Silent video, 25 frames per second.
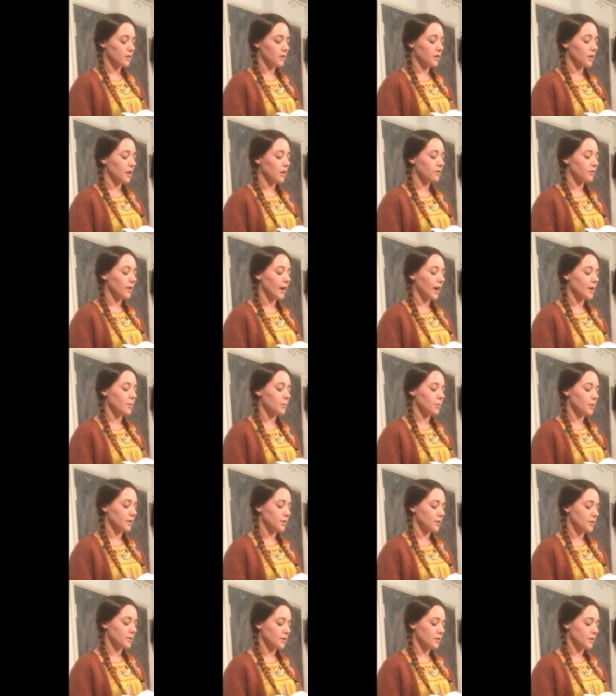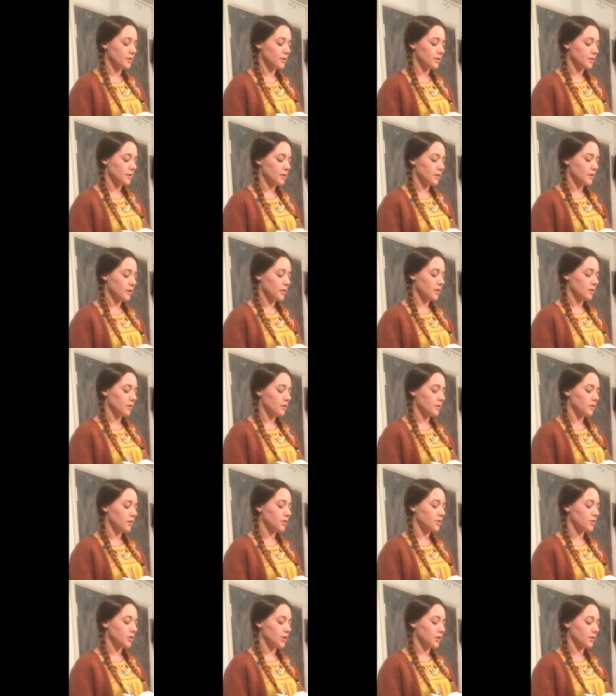love happened
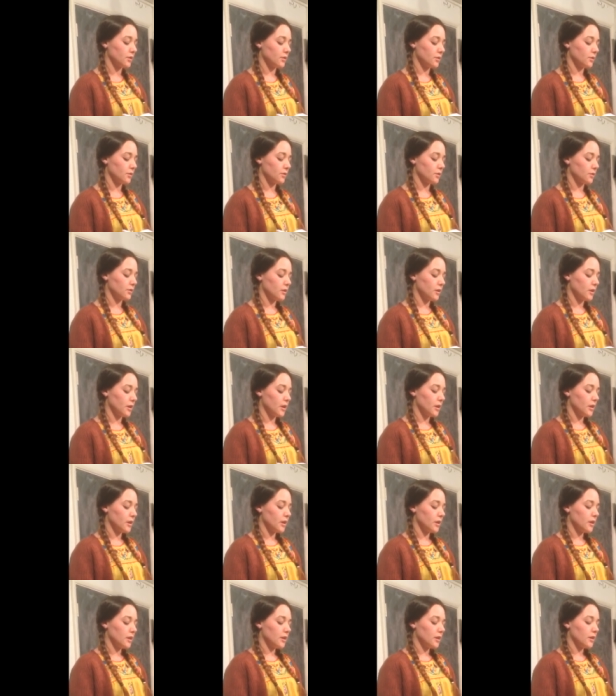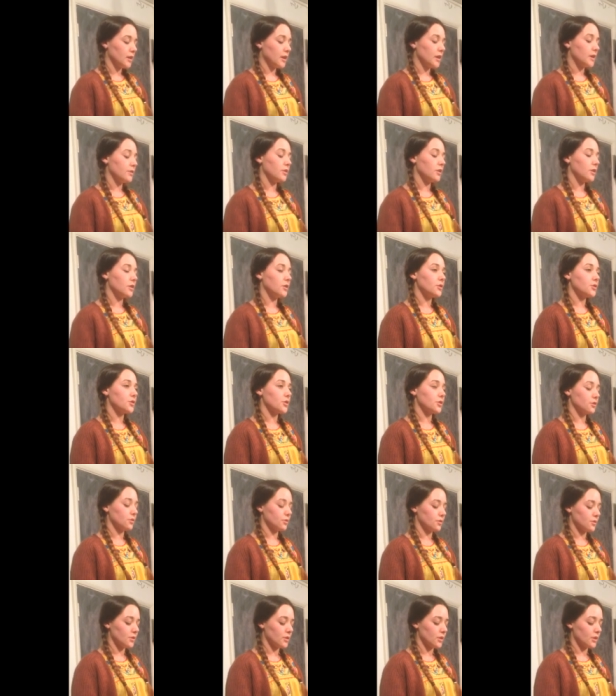logical
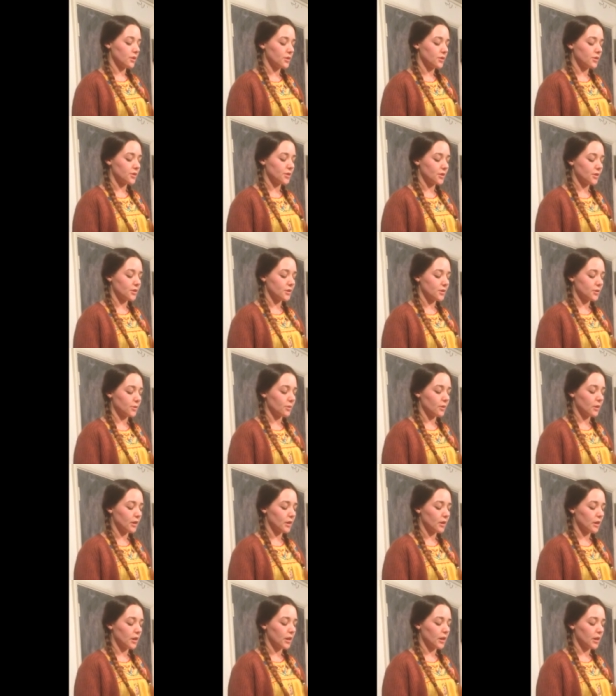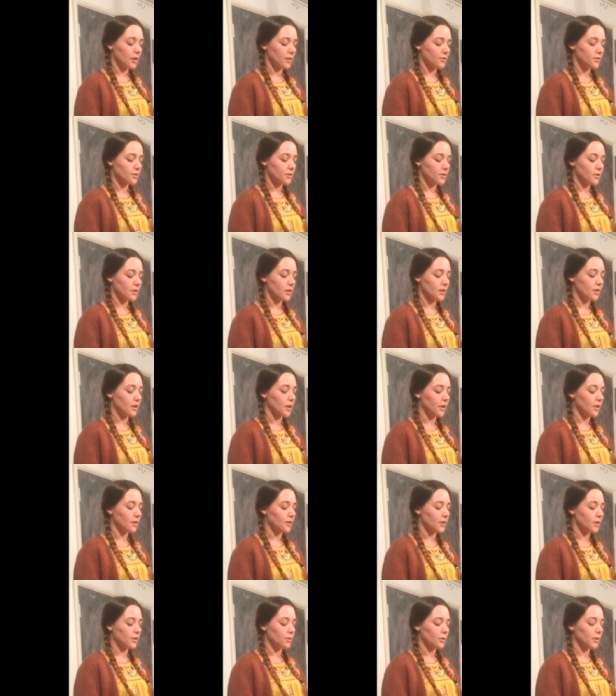evolutional solution to our lives and
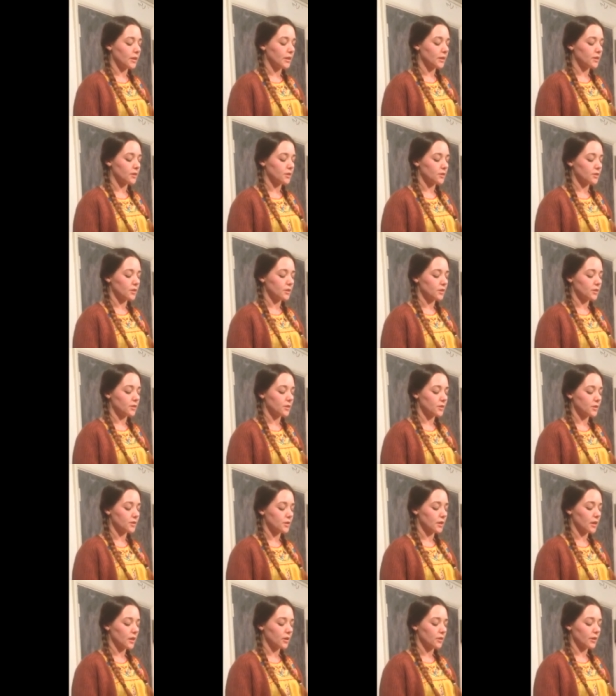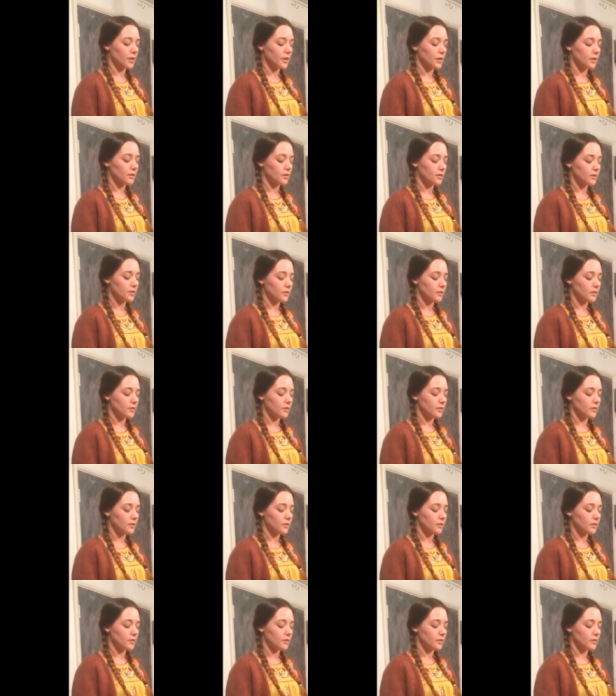nothing we could do to slow it